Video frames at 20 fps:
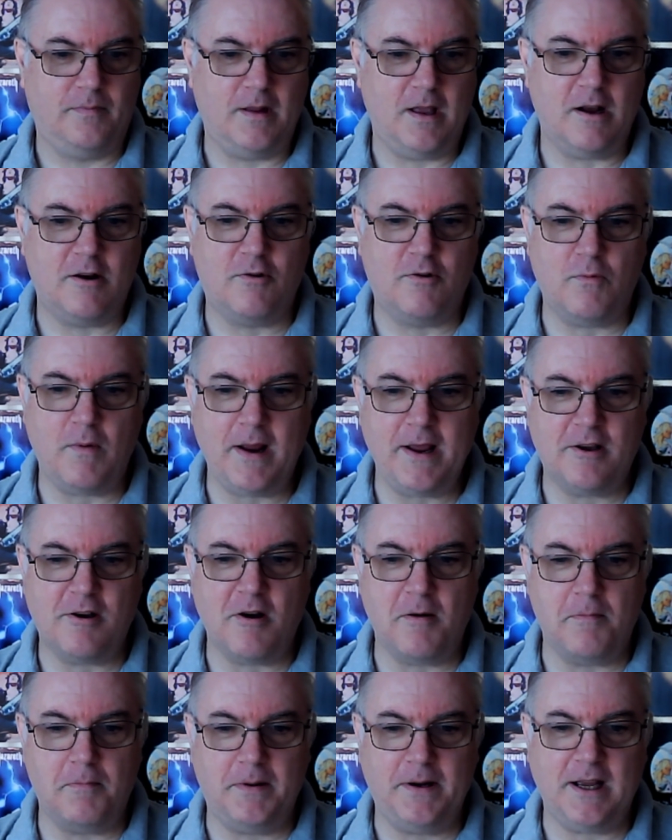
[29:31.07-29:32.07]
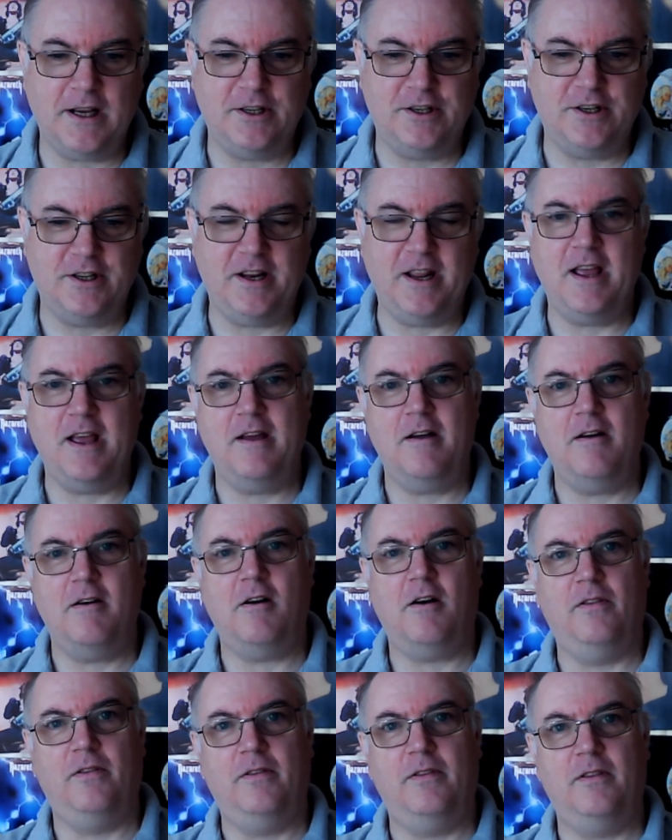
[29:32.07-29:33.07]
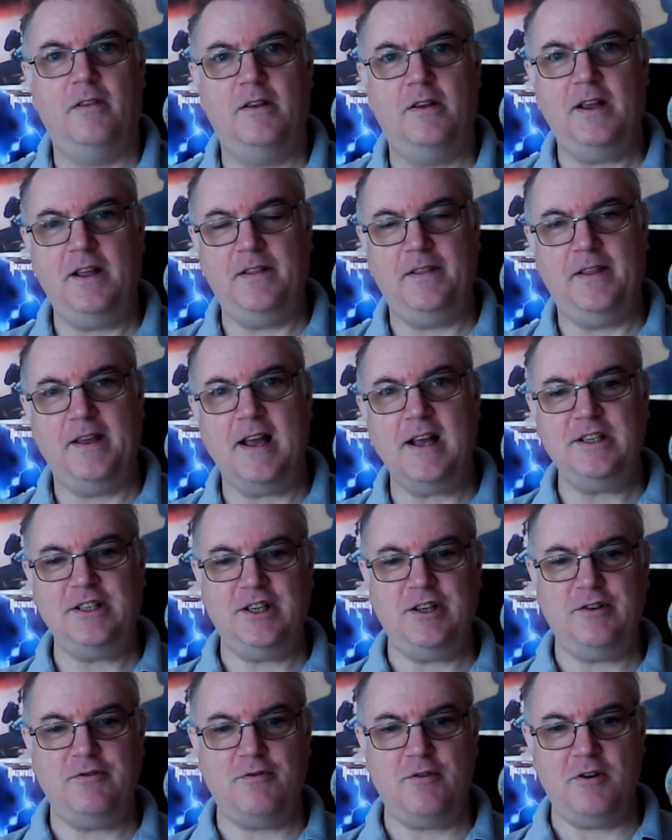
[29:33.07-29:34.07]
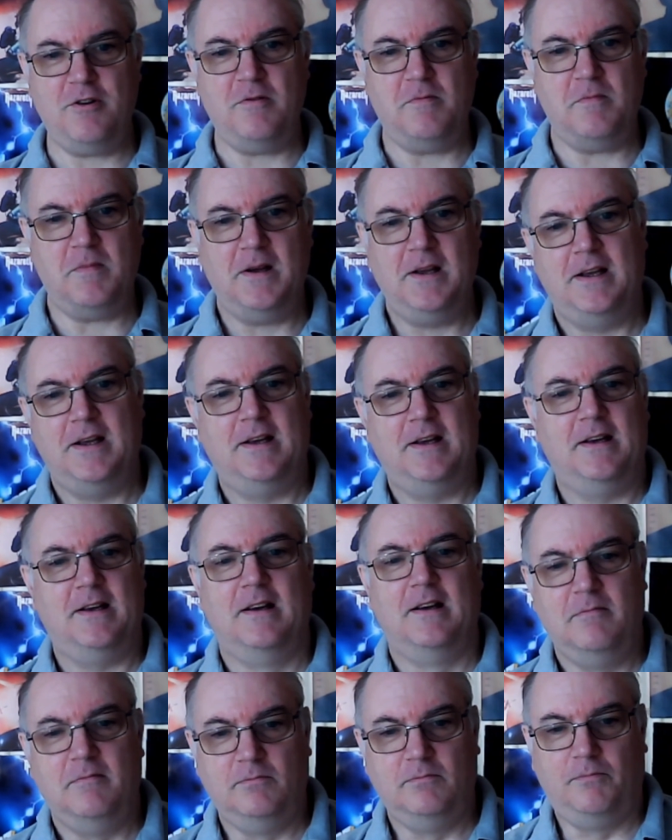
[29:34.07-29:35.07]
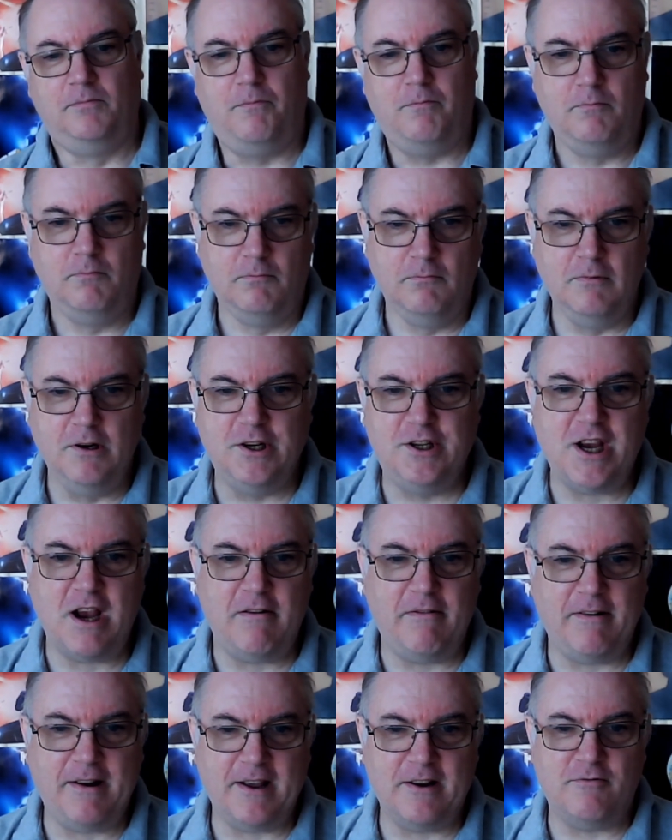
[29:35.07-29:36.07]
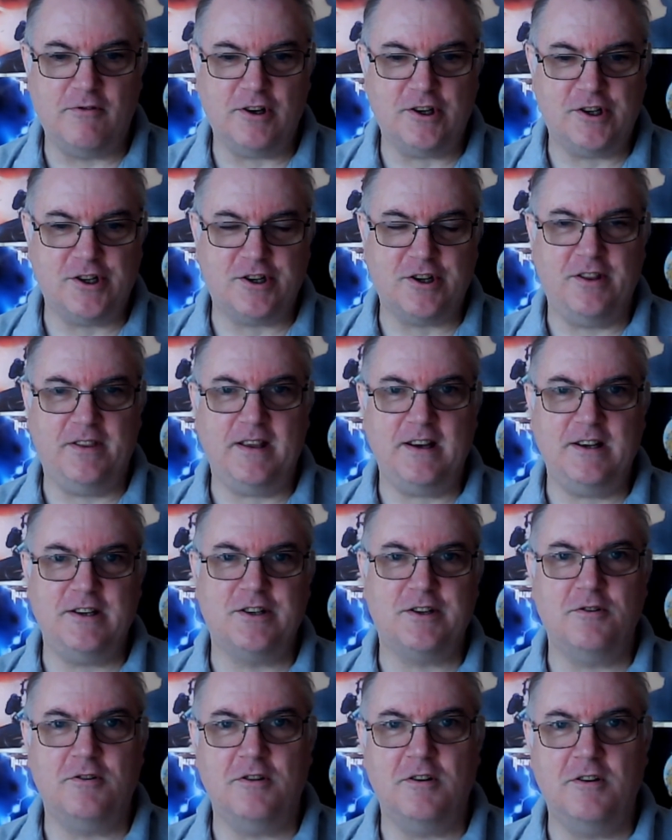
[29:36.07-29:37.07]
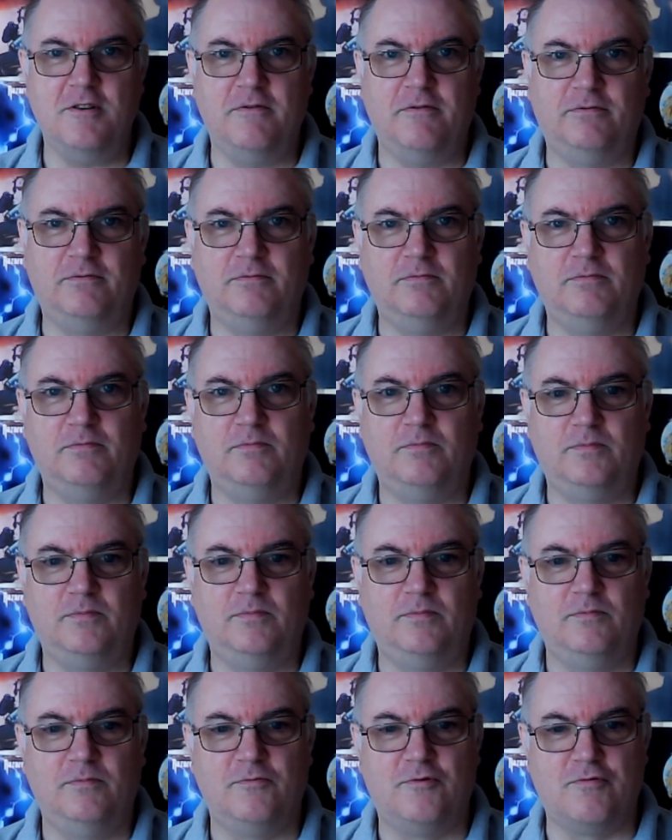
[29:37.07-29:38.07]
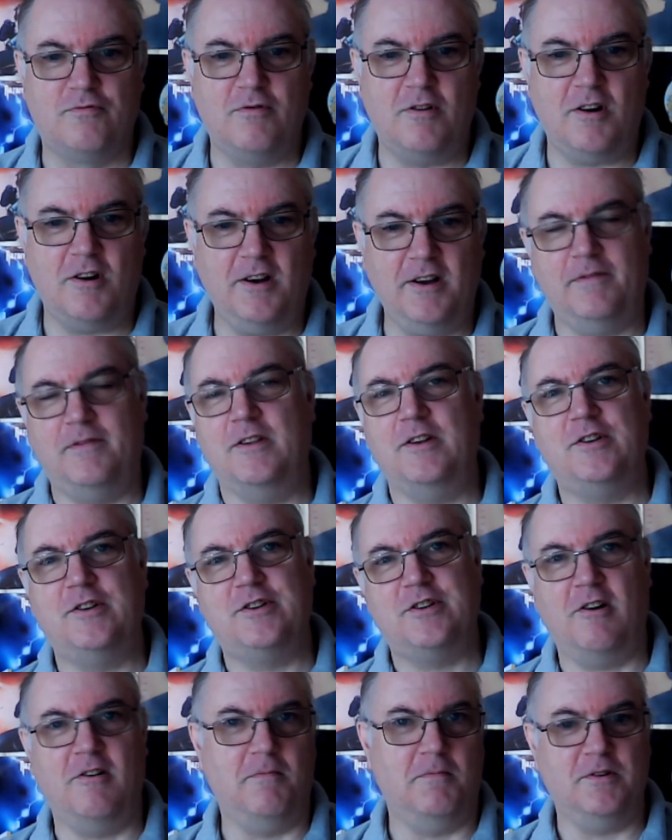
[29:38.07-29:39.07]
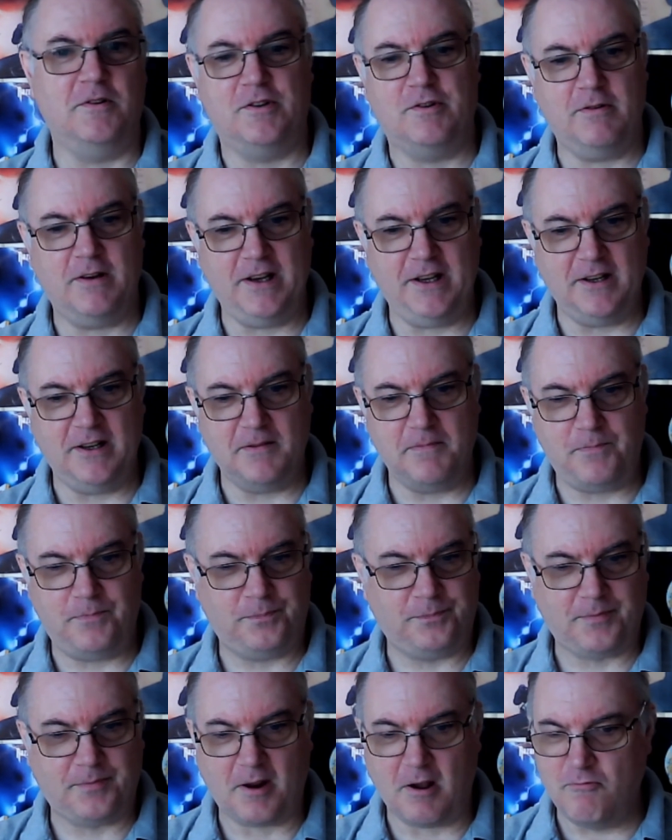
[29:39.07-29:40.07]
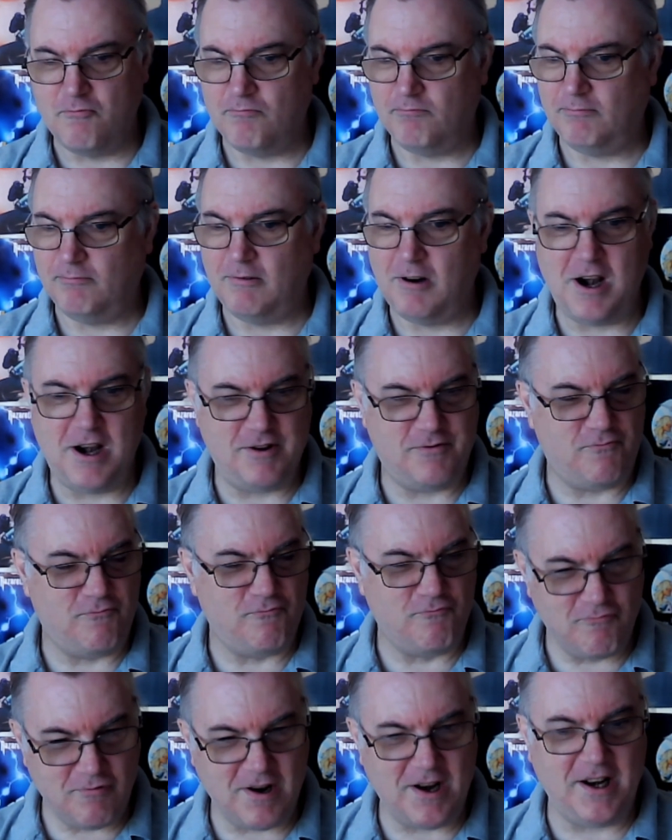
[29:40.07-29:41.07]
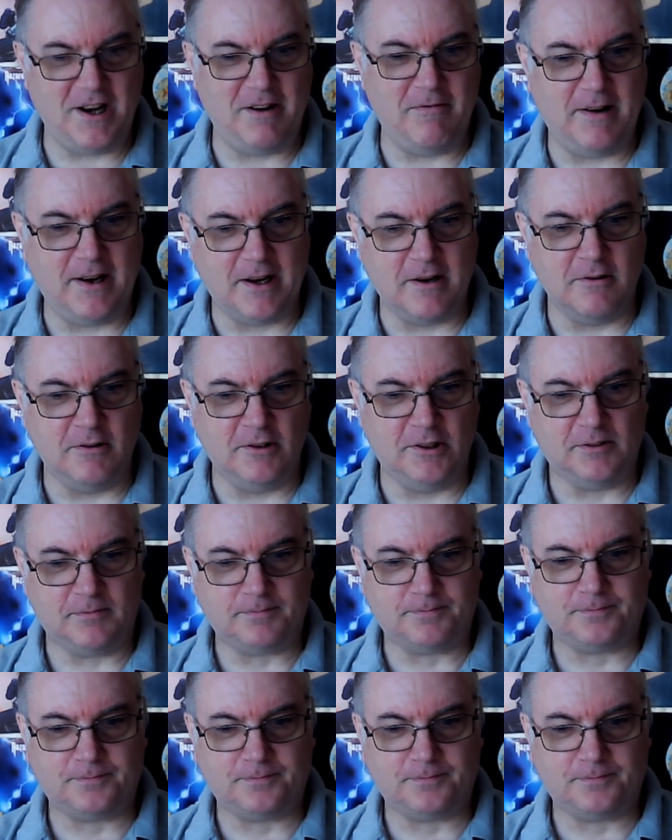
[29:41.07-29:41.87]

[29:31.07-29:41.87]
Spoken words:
A great combination here in the engine room with Jerry and Rushton. They sort of drive this song between them. It's really, really good.